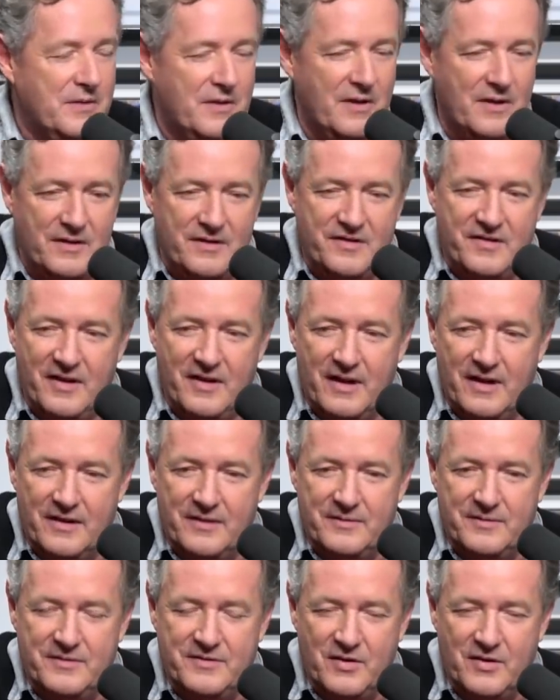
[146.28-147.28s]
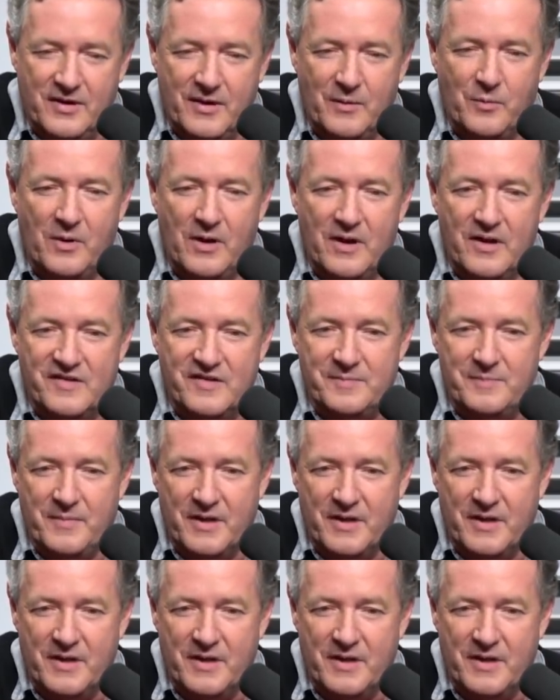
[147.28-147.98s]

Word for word: that uh, took it worse,